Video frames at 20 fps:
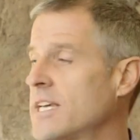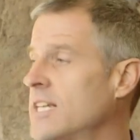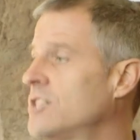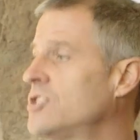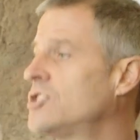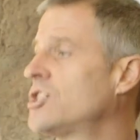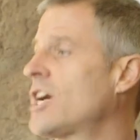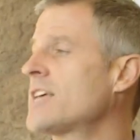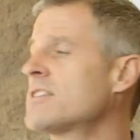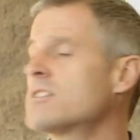and
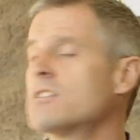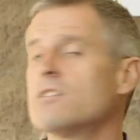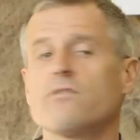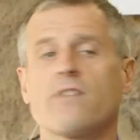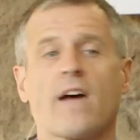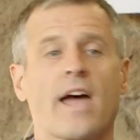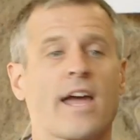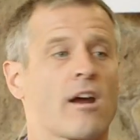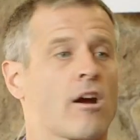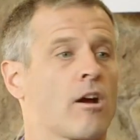
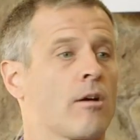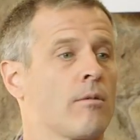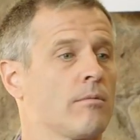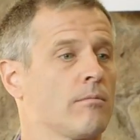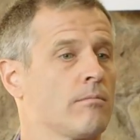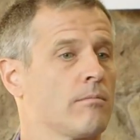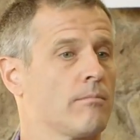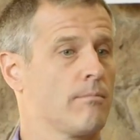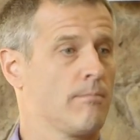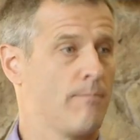justifying our
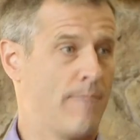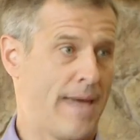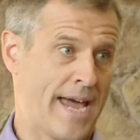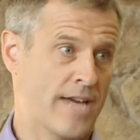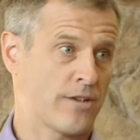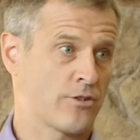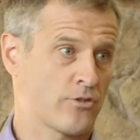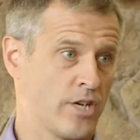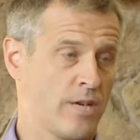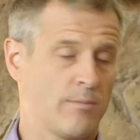
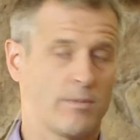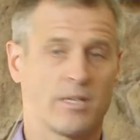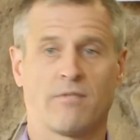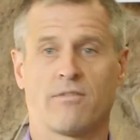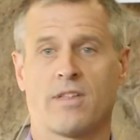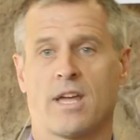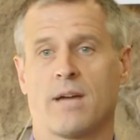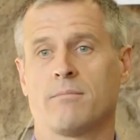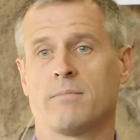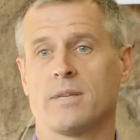bad treatment of
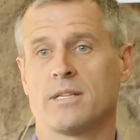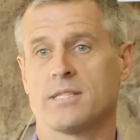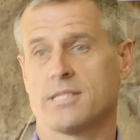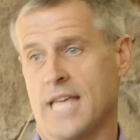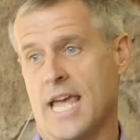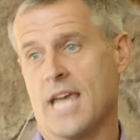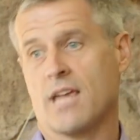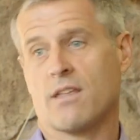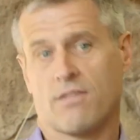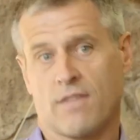them,
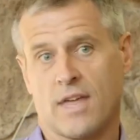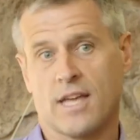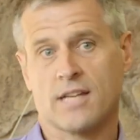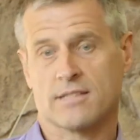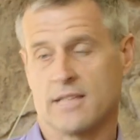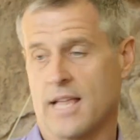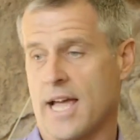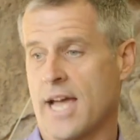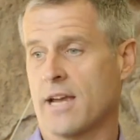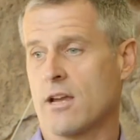saying things
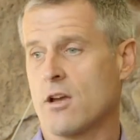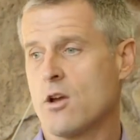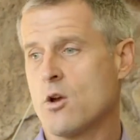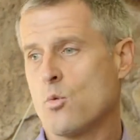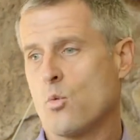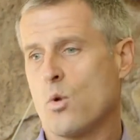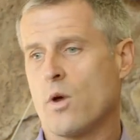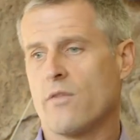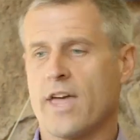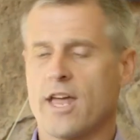like,
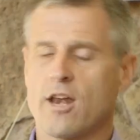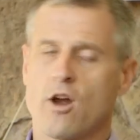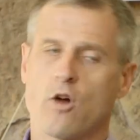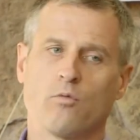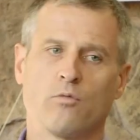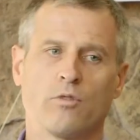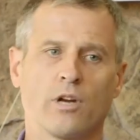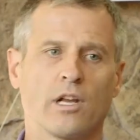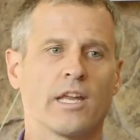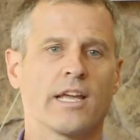well, they
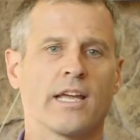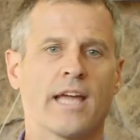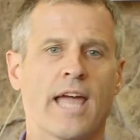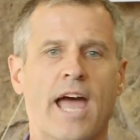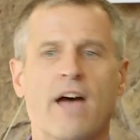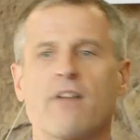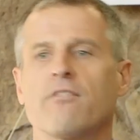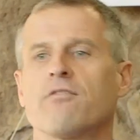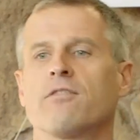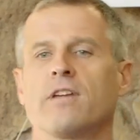don't really
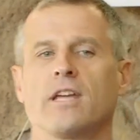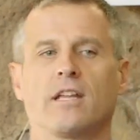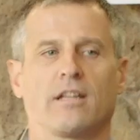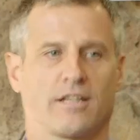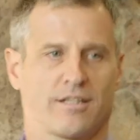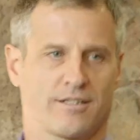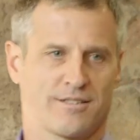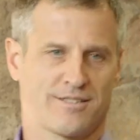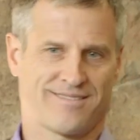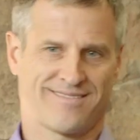have
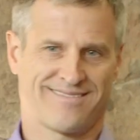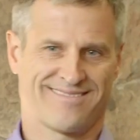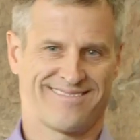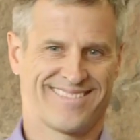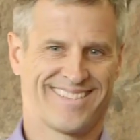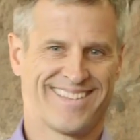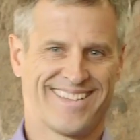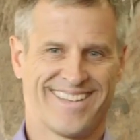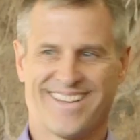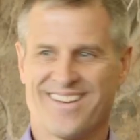feelings.
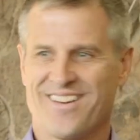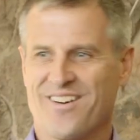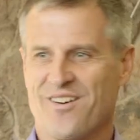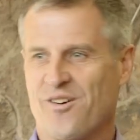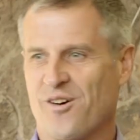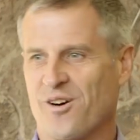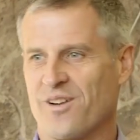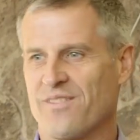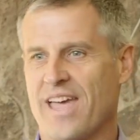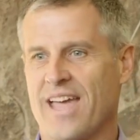
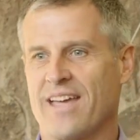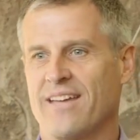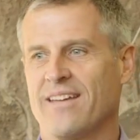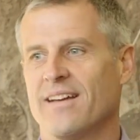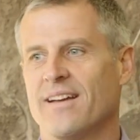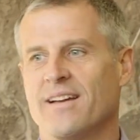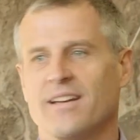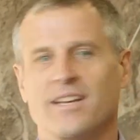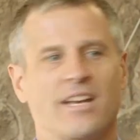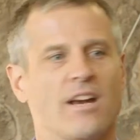Or they,
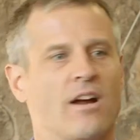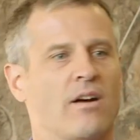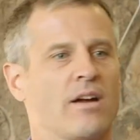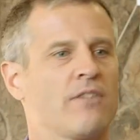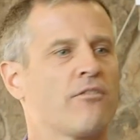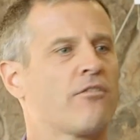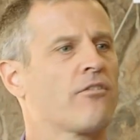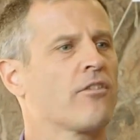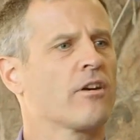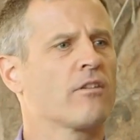
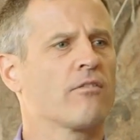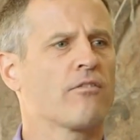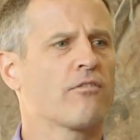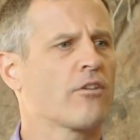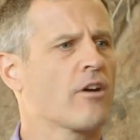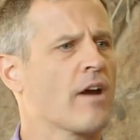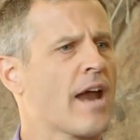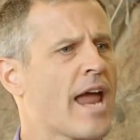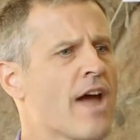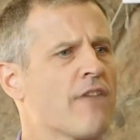and
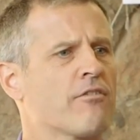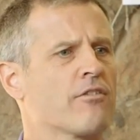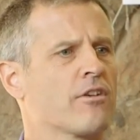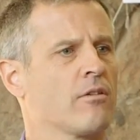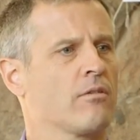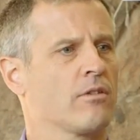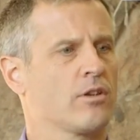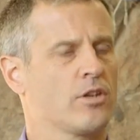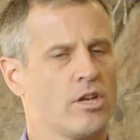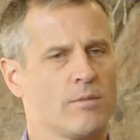
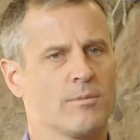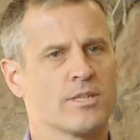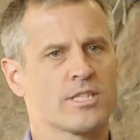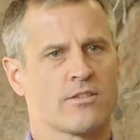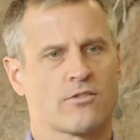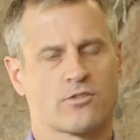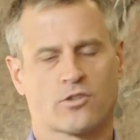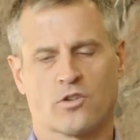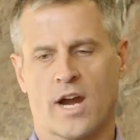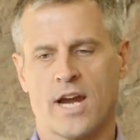forever humans
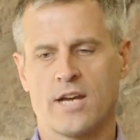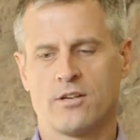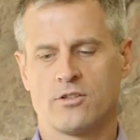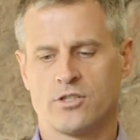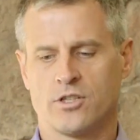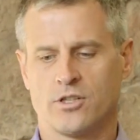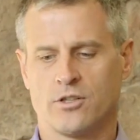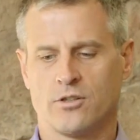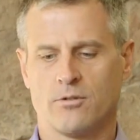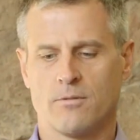have tried
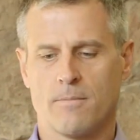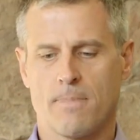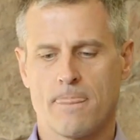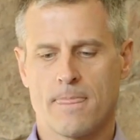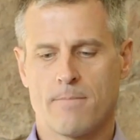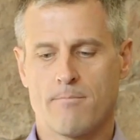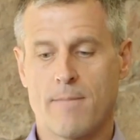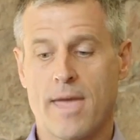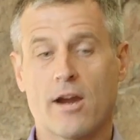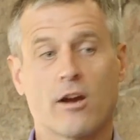to
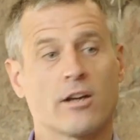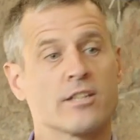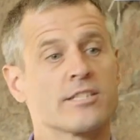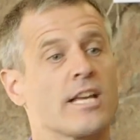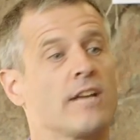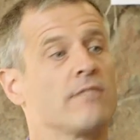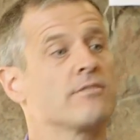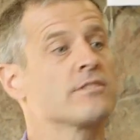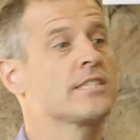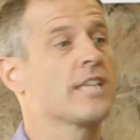make
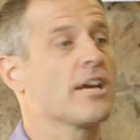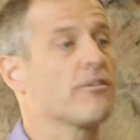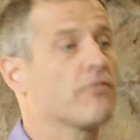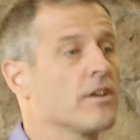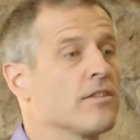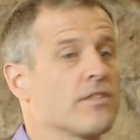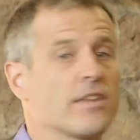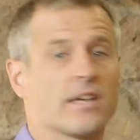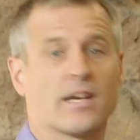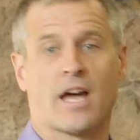ourselves
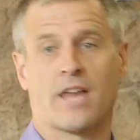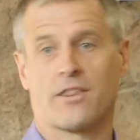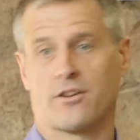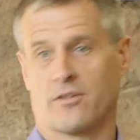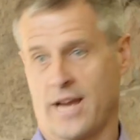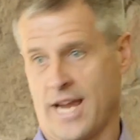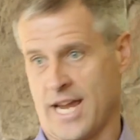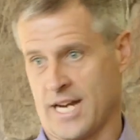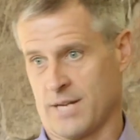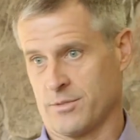different than other
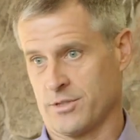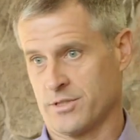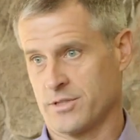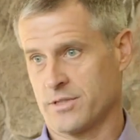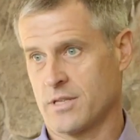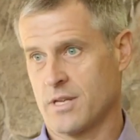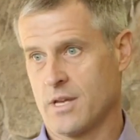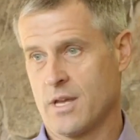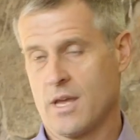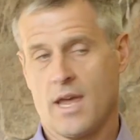animals
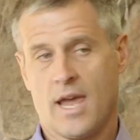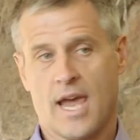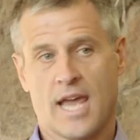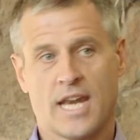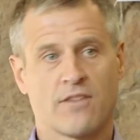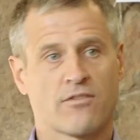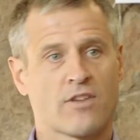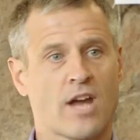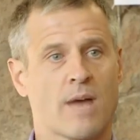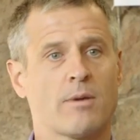and
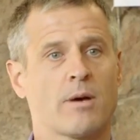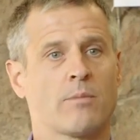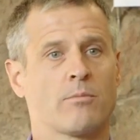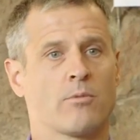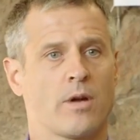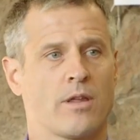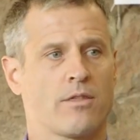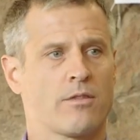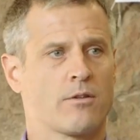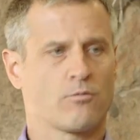have come up
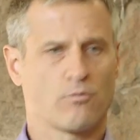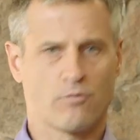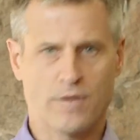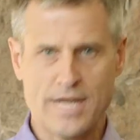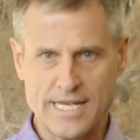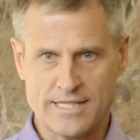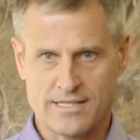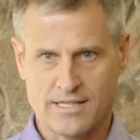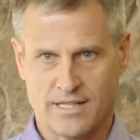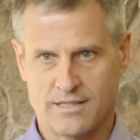with
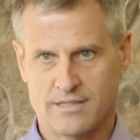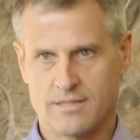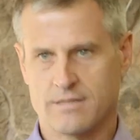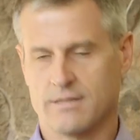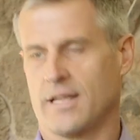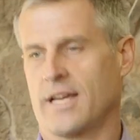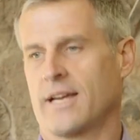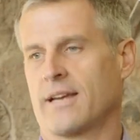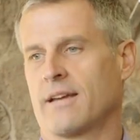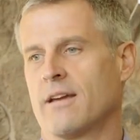reasons,
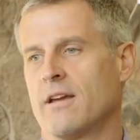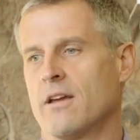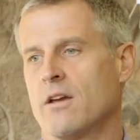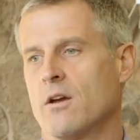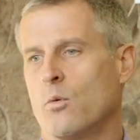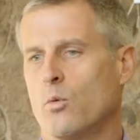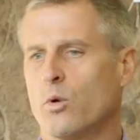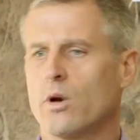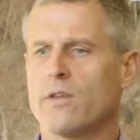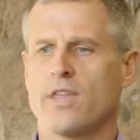like
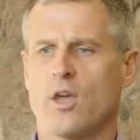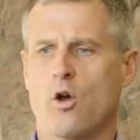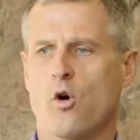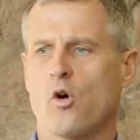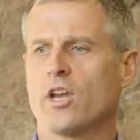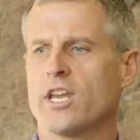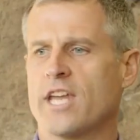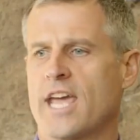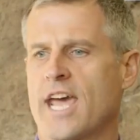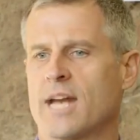we're the
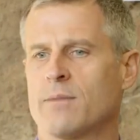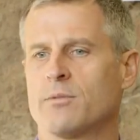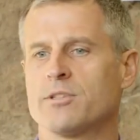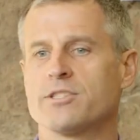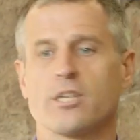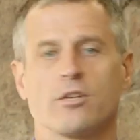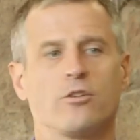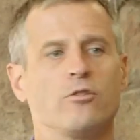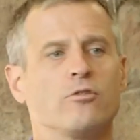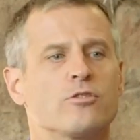only animals
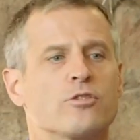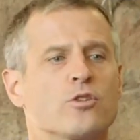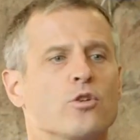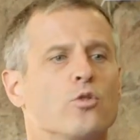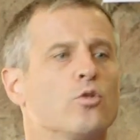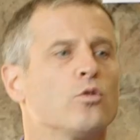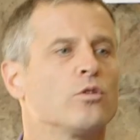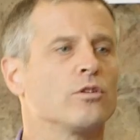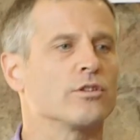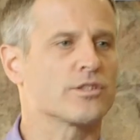that use
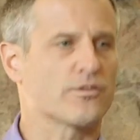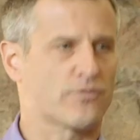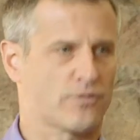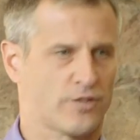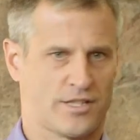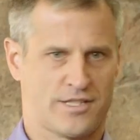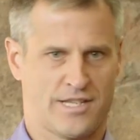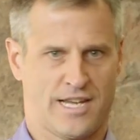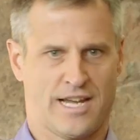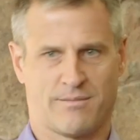tools, for
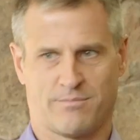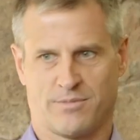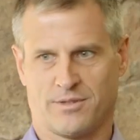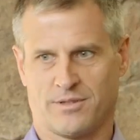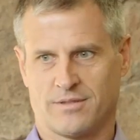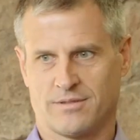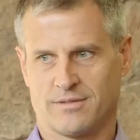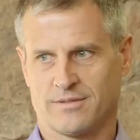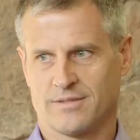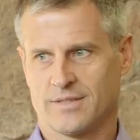example.
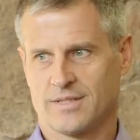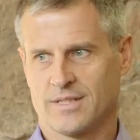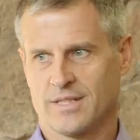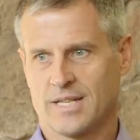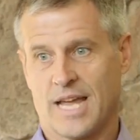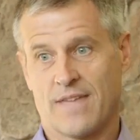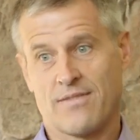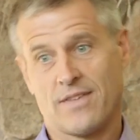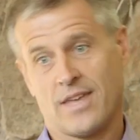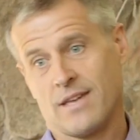
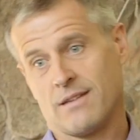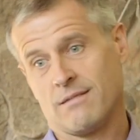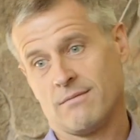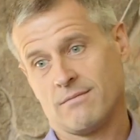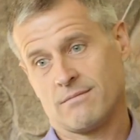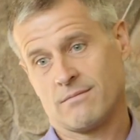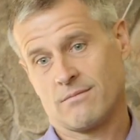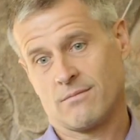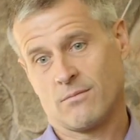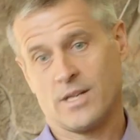And
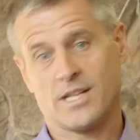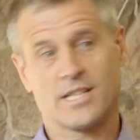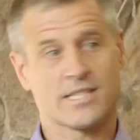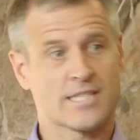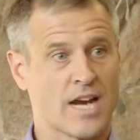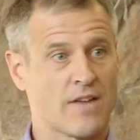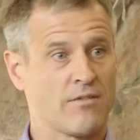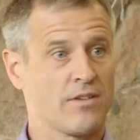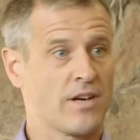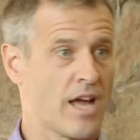then we
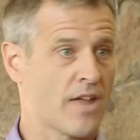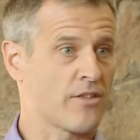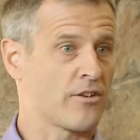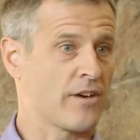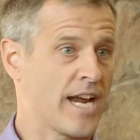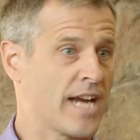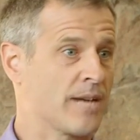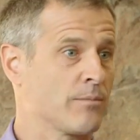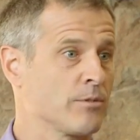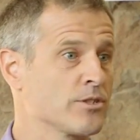discovered other
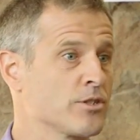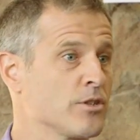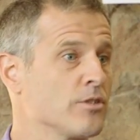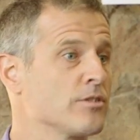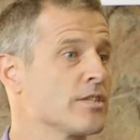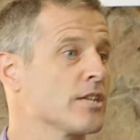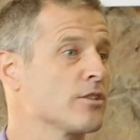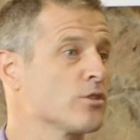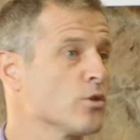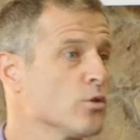animals
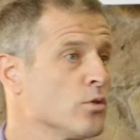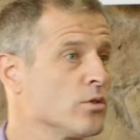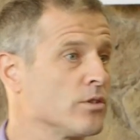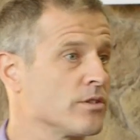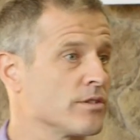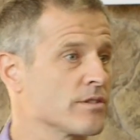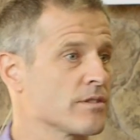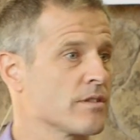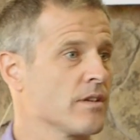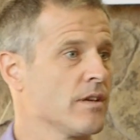using
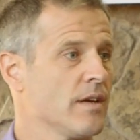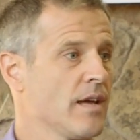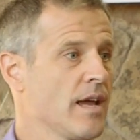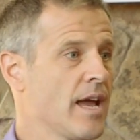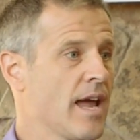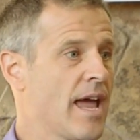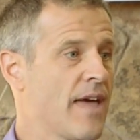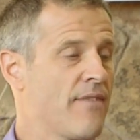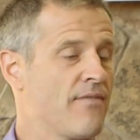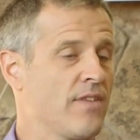tools.
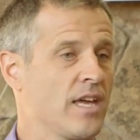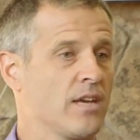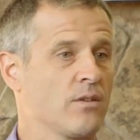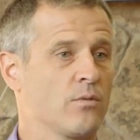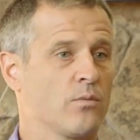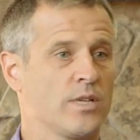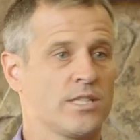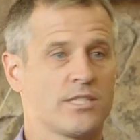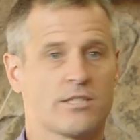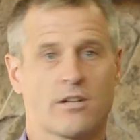And then
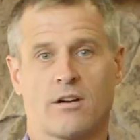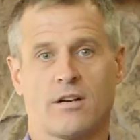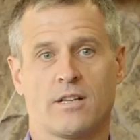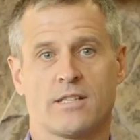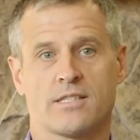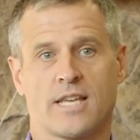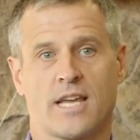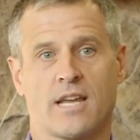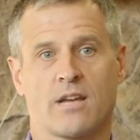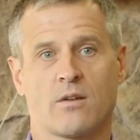we started
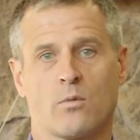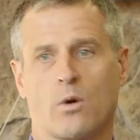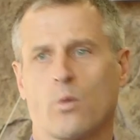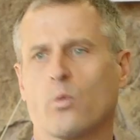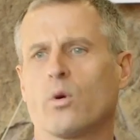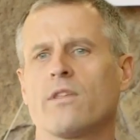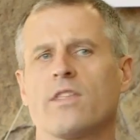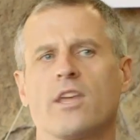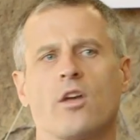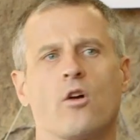saying, well,
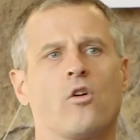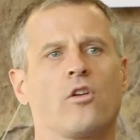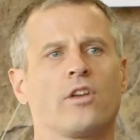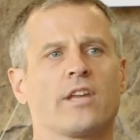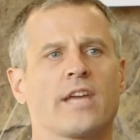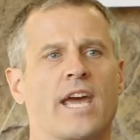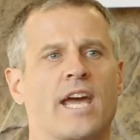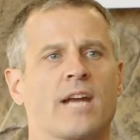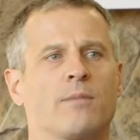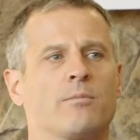we're the
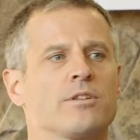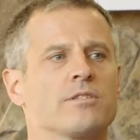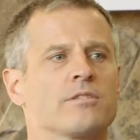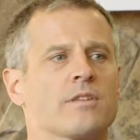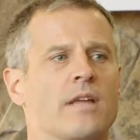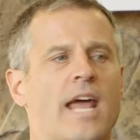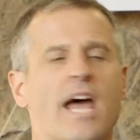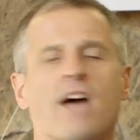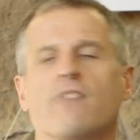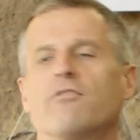only animals
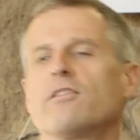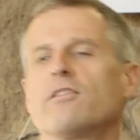that have